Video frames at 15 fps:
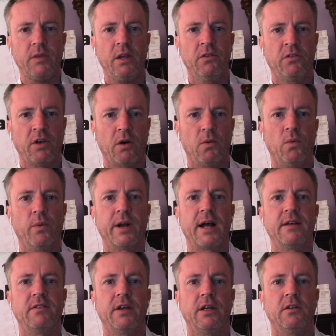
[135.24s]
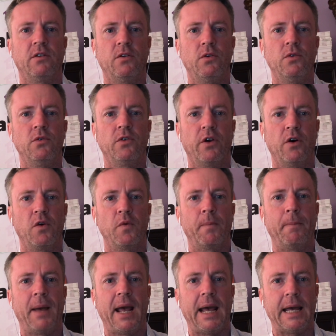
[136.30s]
So when I say two
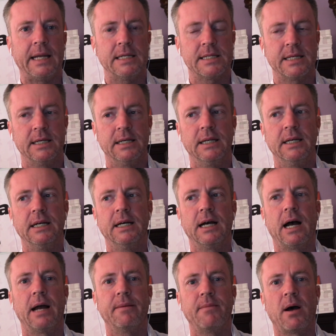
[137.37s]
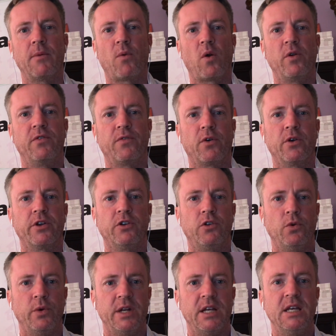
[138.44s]
tone paint, I'm not referring
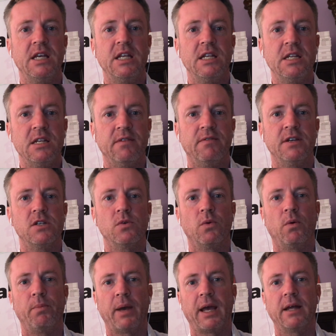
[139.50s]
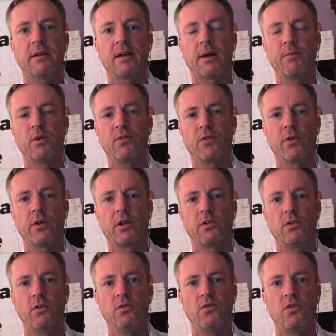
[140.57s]
to an individual paint. I'm referring
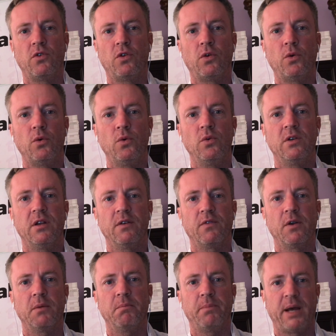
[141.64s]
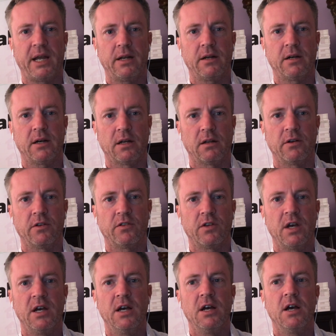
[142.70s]
to two different paint colors
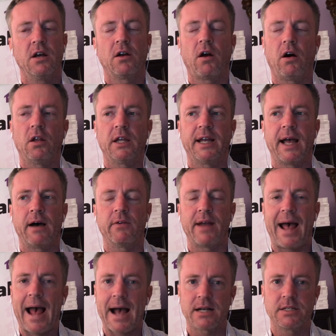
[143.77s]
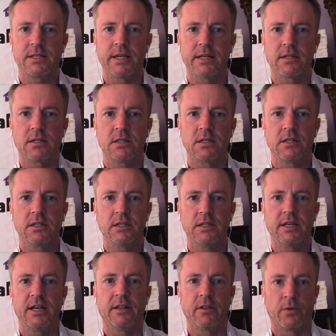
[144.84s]
calling out accents
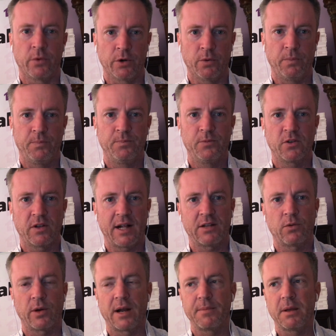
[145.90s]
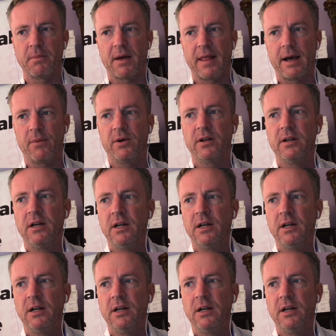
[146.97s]
in the room. So that's what I mean by that one.